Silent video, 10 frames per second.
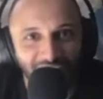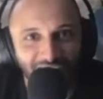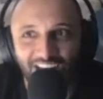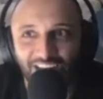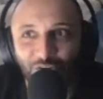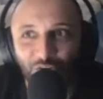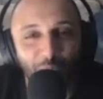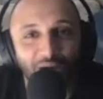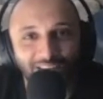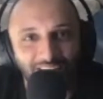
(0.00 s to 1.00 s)
See, I know
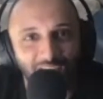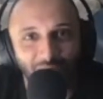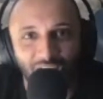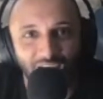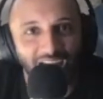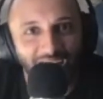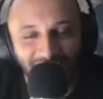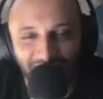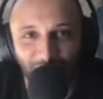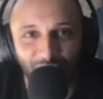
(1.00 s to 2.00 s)
them by name.
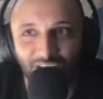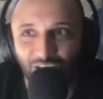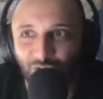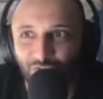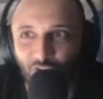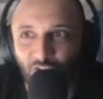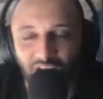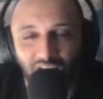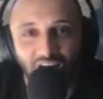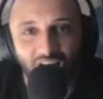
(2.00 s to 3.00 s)
Hatem, you've
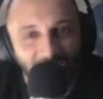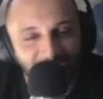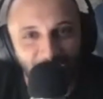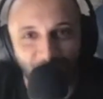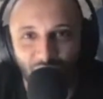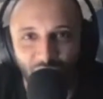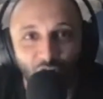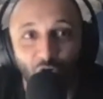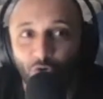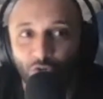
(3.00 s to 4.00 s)
got Kasim,
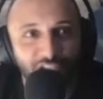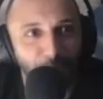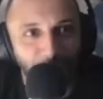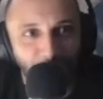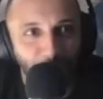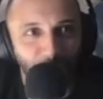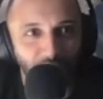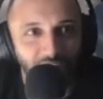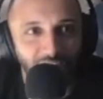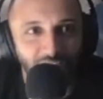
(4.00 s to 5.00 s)
you got all these
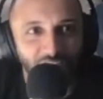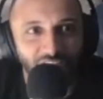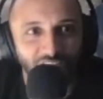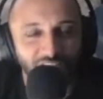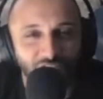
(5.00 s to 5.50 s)
people that